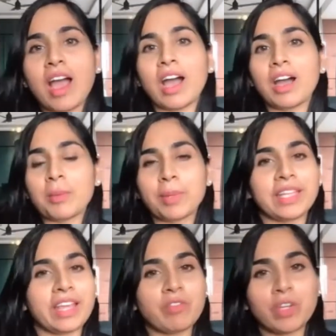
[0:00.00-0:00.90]
But
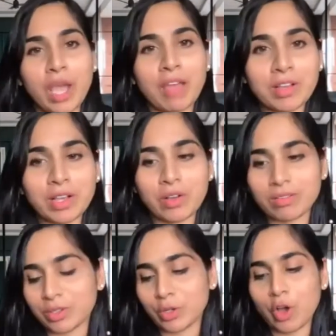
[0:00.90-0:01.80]
then when you have
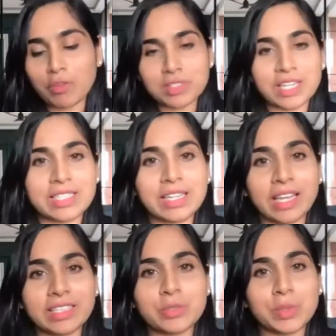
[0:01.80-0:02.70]
a conversation
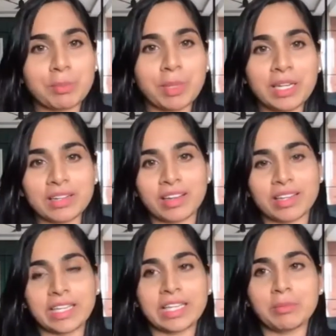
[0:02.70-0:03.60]
like this with a builder,
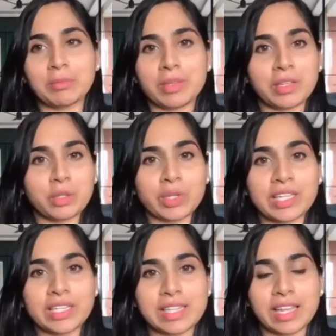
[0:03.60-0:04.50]
and
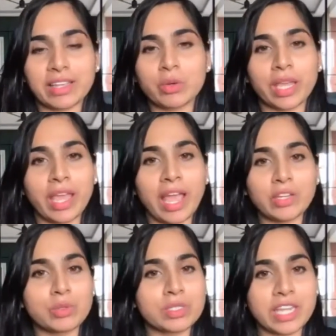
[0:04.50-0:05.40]
he's like, okay,
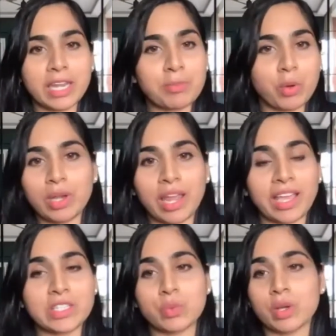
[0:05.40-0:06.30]
I'll use 10 pole
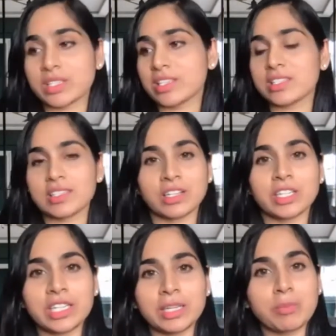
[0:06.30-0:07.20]
lights versus
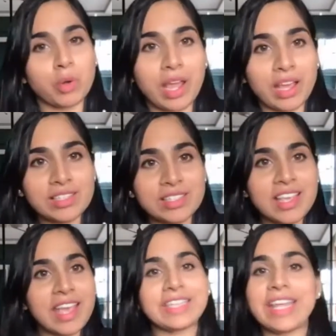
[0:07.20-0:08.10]
30 bollards,
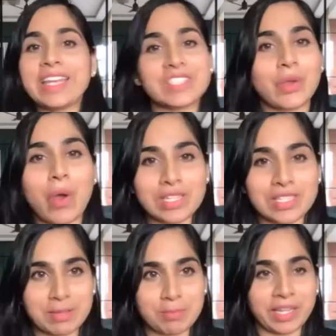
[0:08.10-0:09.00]
there is a
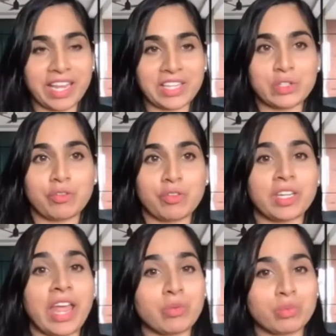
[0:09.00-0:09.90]
cost implication of
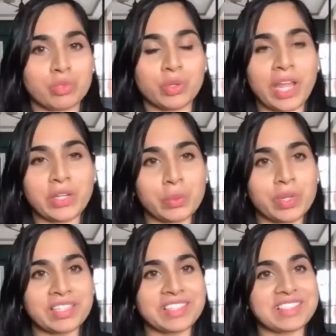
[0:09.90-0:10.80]
it. And should I do
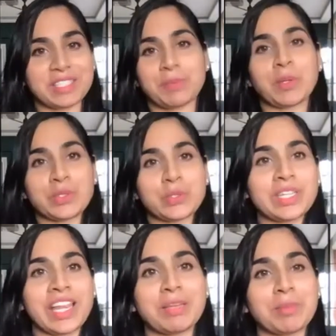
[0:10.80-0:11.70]
it just because
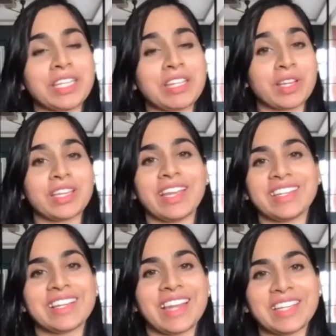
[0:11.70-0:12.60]
you're telling me that we're
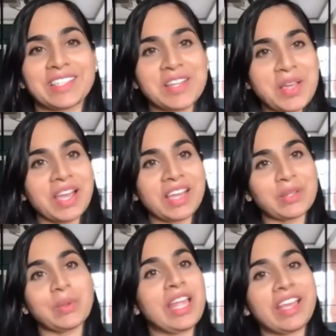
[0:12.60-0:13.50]
creating light,
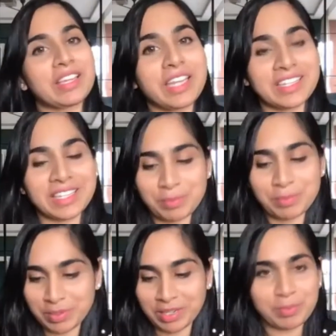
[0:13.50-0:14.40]
creating
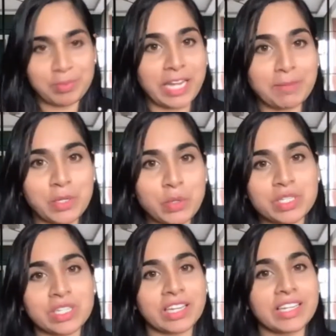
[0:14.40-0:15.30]
light
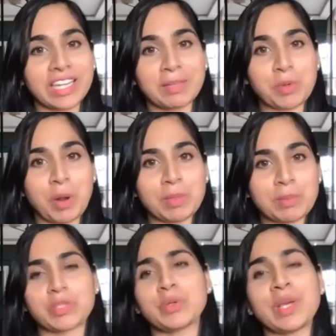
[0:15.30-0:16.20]
pollution and creating
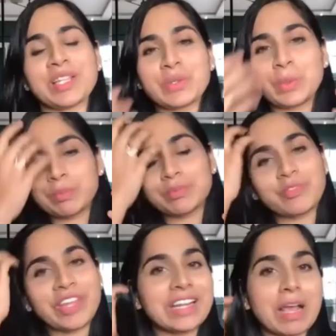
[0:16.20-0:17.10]
problems, and so
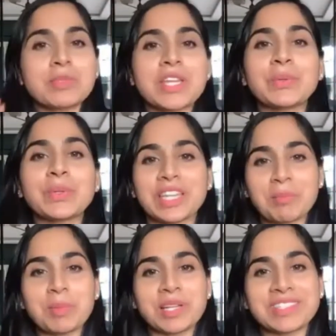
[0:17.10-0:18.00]
when it comes down to the
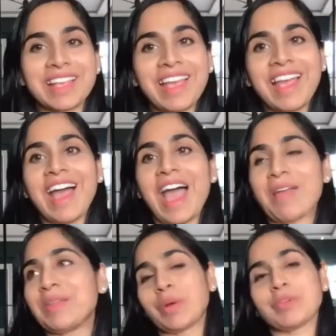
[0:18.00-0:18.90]
numbers,
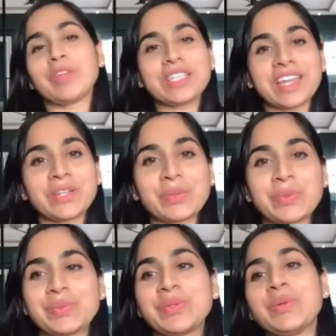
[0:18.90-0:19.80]
what we try
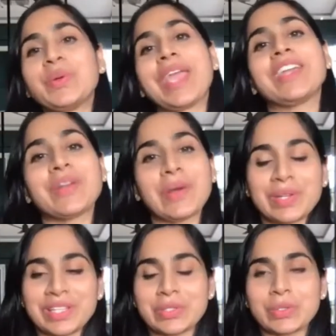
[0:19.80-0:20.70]
to get
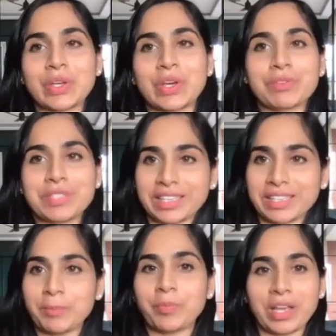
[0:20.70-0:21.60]
around is to sort of say
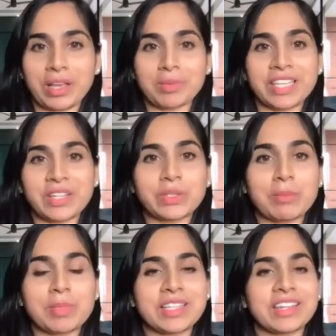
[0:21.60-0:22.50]
to
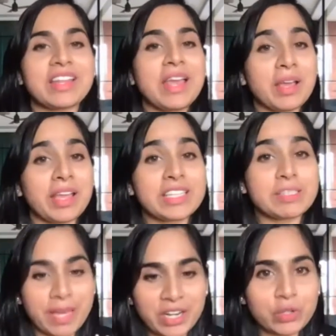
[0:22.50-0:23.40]
them is that it's
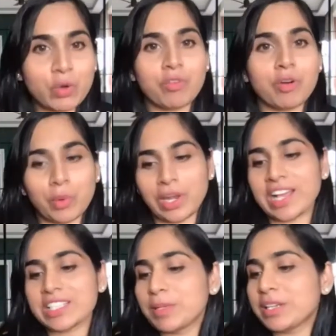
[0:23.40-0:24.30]
better to go for
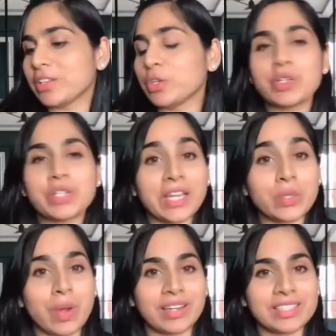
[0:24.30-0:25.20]
bollards, but try
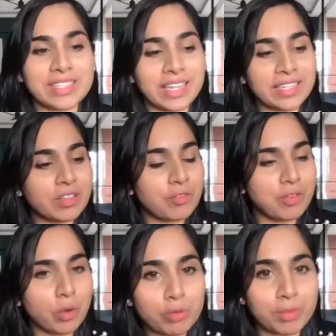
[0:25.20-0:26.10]
to understand the
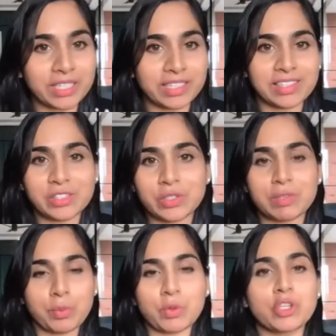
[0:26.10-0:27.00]
floor material. So
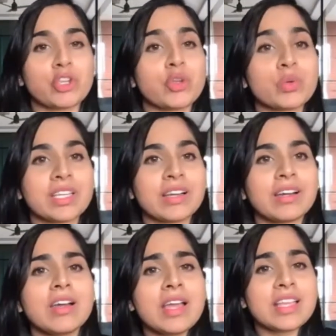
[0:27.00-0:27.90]
suppose you're using
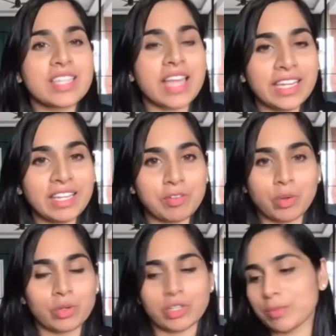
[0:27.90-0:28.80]
a shiny
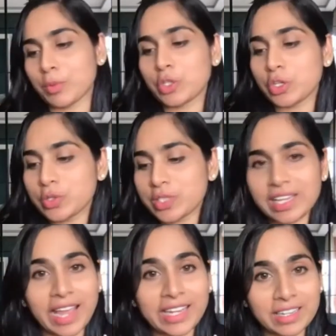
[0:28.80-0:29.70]
floor, or suppose you're using a
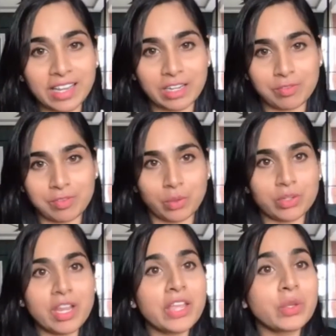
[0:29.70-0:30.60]
lighter color
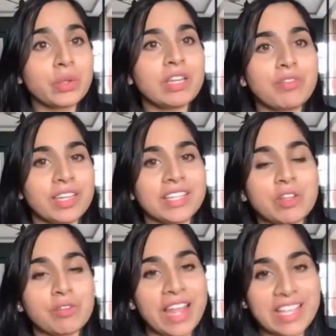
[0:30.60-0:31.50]
floor, you need fittings
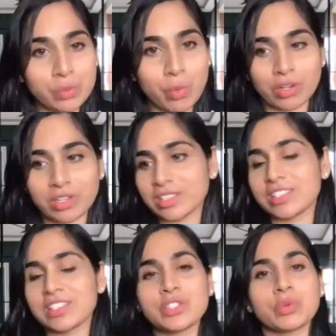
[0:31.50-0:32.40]
of less
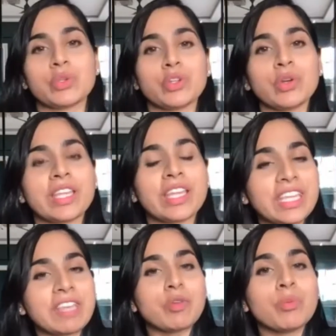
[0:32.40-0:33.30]
wattages to
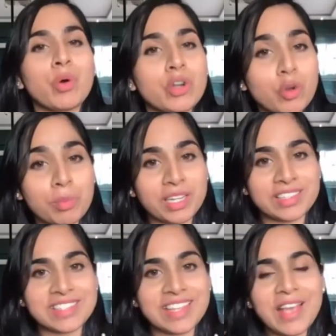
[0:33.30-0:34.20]
give you more
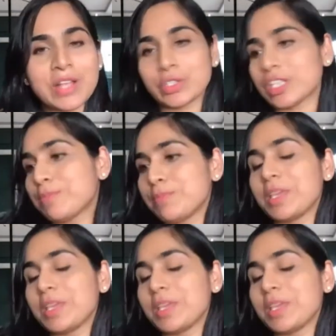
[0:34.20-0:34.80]
luminance. So this